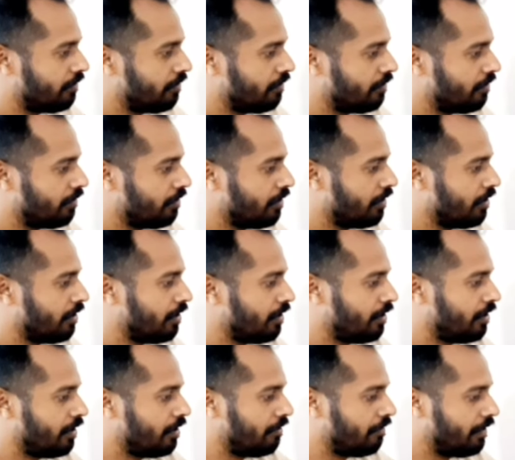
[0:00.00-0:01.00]

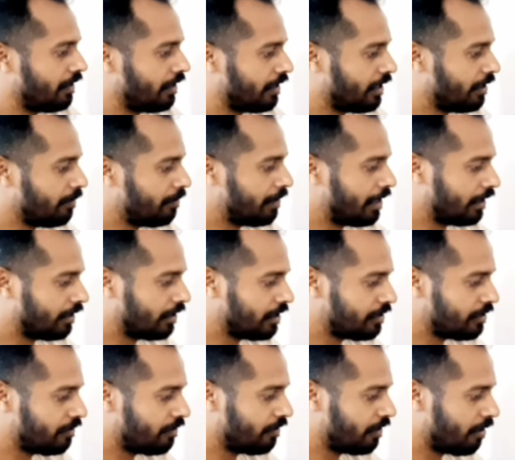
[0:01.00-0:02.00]
And keep like this
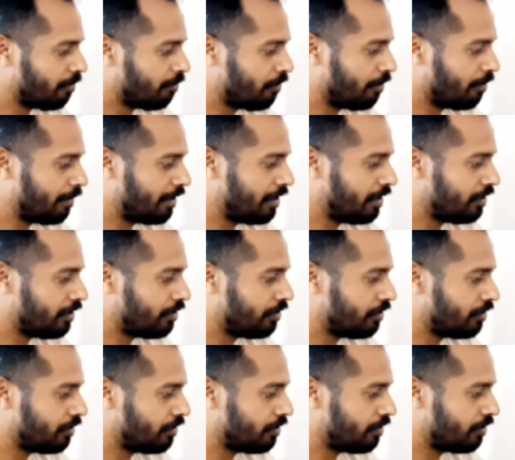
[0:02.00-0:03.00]
for a moment
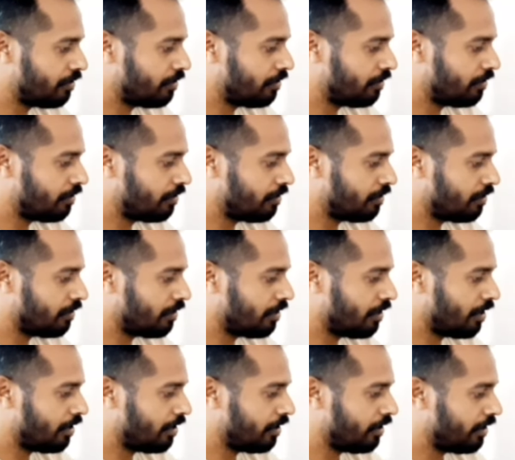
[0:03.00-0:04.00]

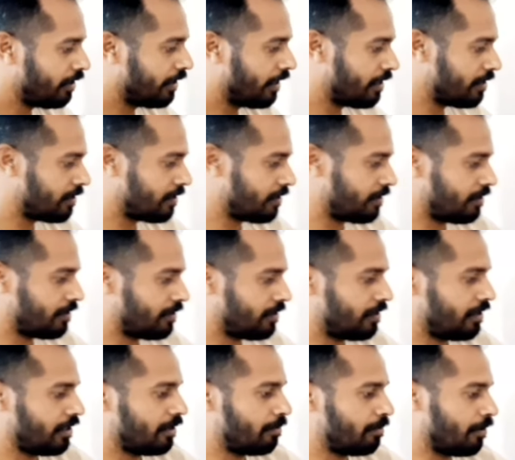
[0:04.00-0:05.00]
until it gets
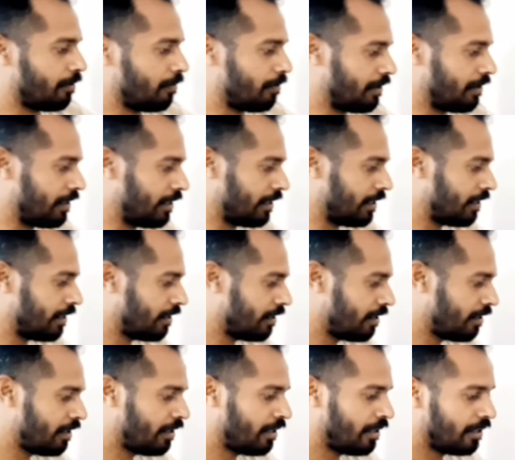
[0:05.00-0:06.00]
stick properly.
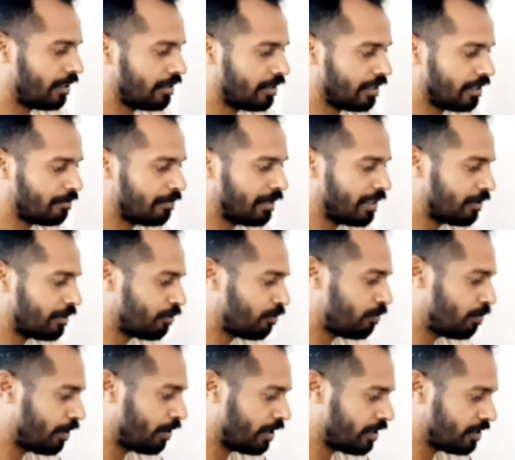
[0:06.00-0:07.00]
Then make 2
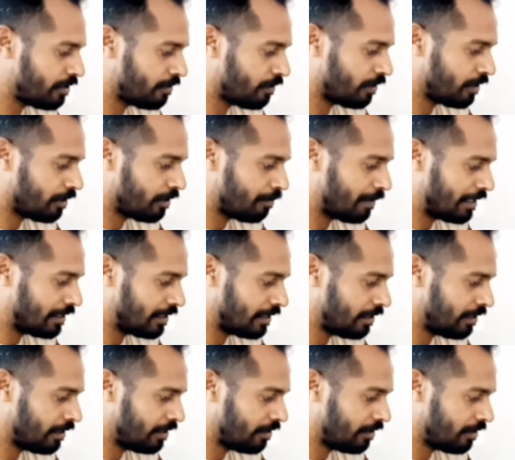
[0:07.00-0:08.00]
points for the button,
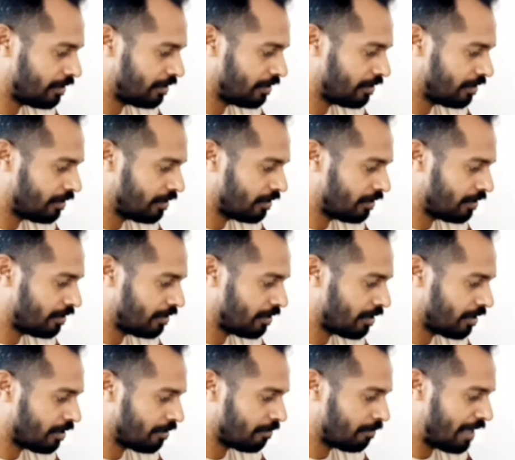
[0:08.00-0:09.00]

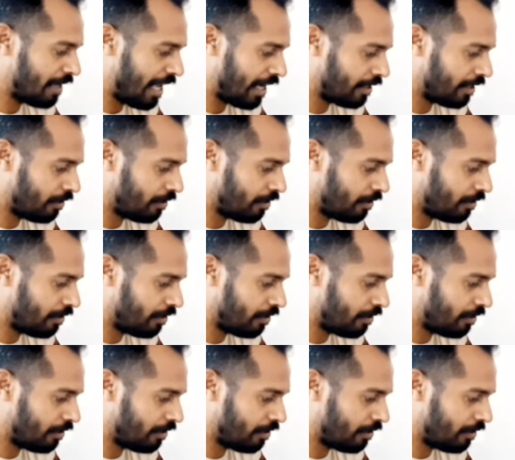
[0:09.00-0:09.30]
black